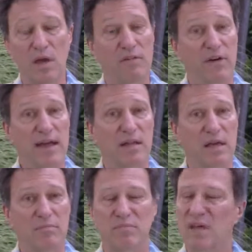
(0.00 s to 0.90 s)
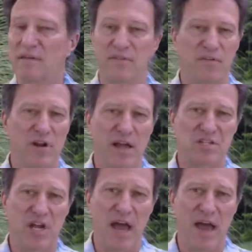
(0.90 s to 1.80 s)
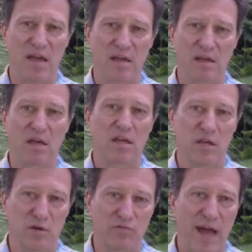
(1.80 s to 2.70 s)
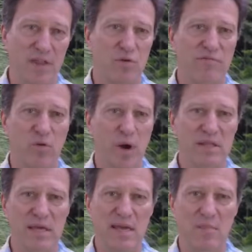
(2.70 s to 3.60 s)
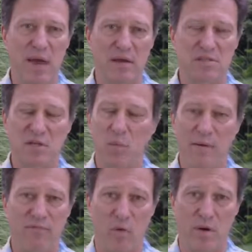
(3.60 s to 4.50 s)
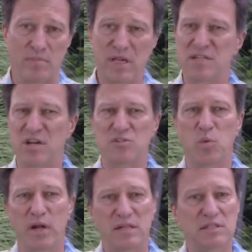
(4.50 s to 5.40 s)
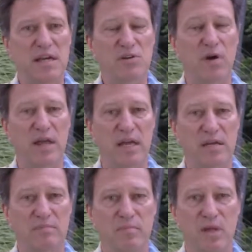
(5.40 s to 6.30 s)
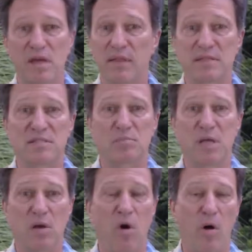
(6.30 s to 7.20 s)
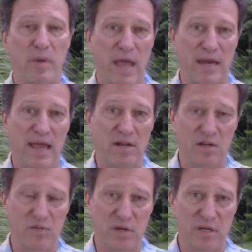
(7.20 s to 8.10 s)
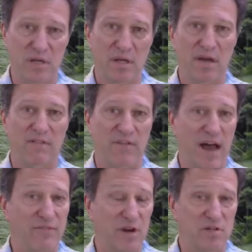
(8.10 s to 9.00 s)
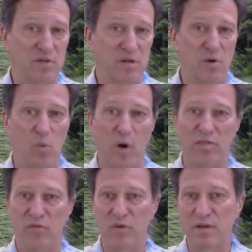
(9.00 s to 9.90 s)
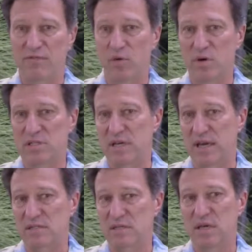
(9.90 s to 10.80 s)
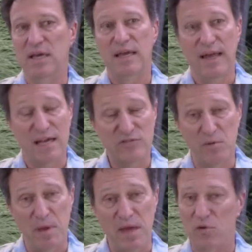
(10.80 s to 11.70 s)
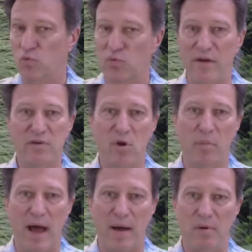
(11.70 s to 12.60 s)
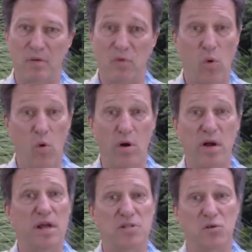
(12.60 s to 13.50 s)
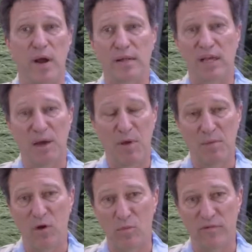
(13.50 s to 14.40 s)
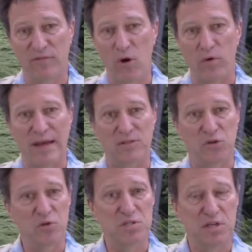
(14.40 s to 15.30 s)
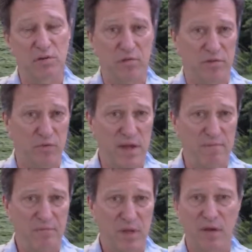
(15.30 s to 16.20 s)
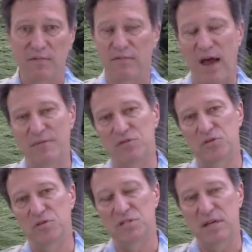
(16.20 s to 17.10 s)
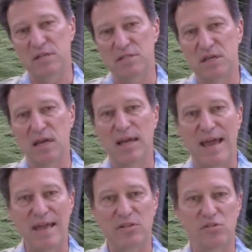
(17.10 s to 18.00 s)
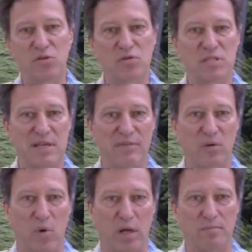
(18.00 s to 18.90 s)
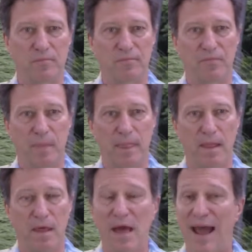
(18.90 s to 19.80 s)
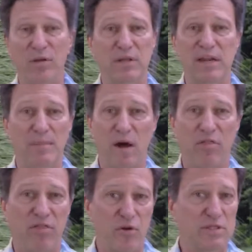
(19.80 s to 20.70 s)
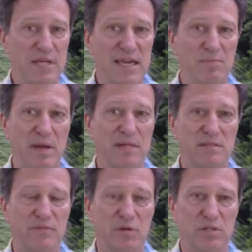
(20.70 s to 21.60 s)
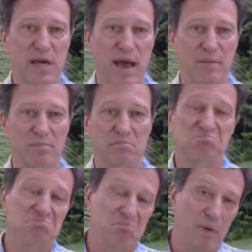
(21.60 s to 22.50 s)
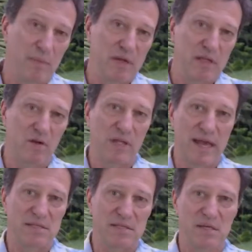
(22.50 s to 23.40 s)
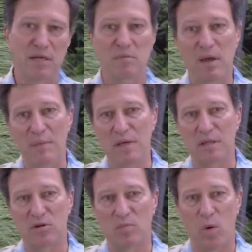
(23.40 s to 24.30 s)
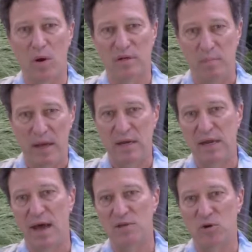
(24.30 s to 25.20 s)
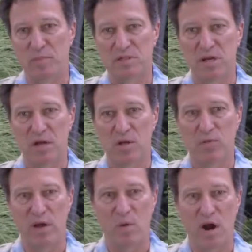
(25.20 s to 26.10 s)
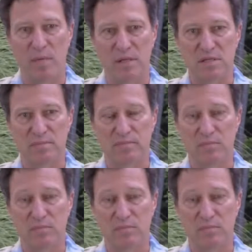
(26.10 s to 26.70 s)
Finally, if you're not shy, you'd rather avoid the emails and web forms and just want to dig right in, then simply call me at 800-500-1346 and ask for me, Revco Bob, or directly on my mobile phone at 203-526-8271. I only need about 13 minutes of your time, maybe a little less, maybe a little more, depending on your particular requirements.